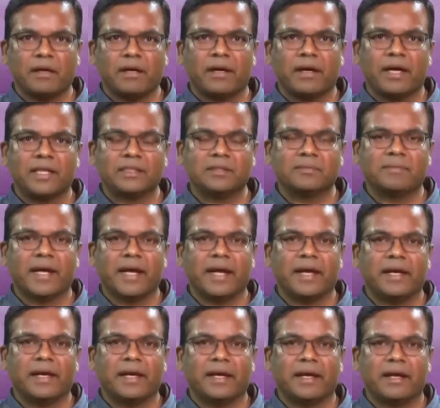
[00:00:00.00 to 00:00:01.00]
launched
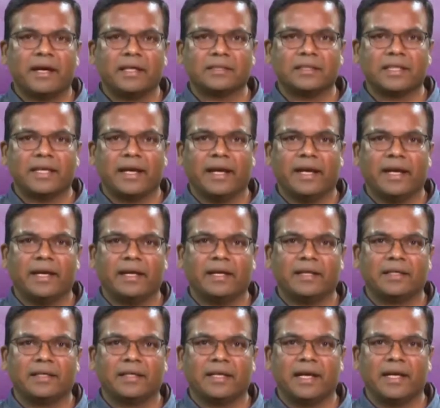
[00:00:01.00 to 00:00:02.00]
by NASA in
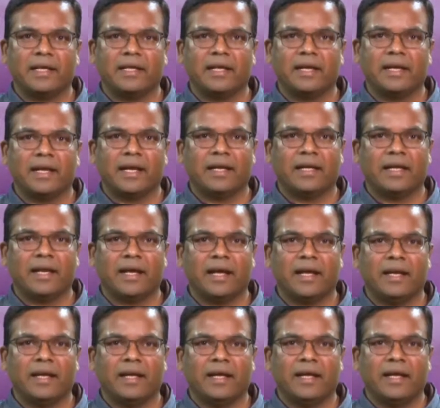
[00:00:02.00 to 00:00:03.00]

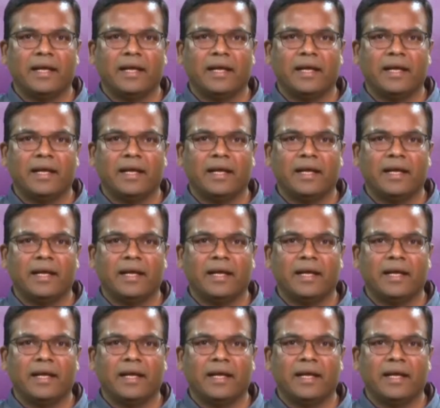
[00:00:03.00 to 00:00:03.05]
1999,